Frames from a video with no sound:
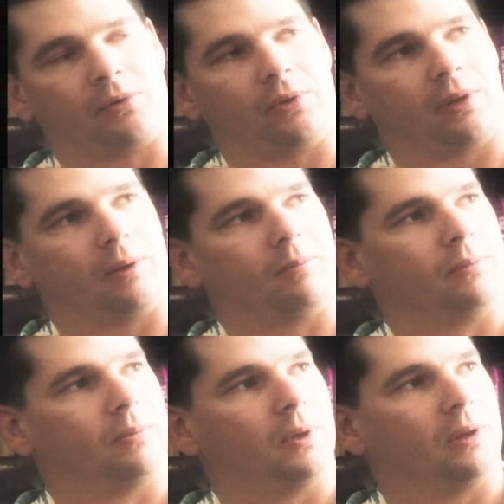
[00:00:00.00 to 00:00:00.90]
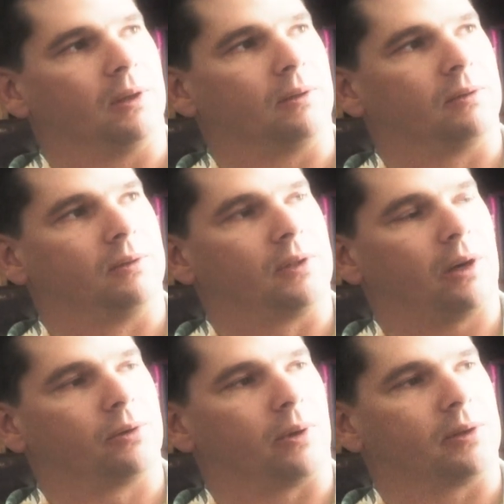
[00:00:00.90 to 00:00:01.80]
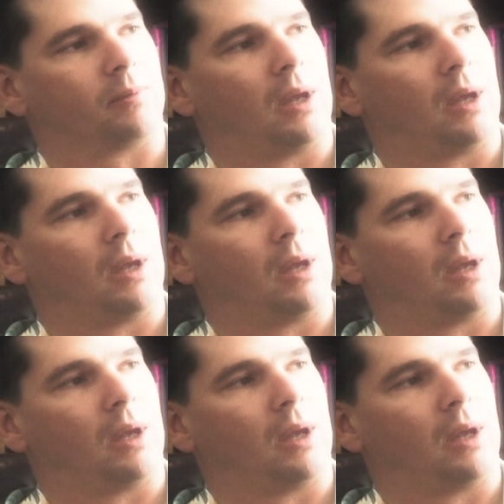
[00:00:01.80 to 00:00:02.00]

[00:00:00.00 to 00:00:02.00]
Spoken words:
for their territories.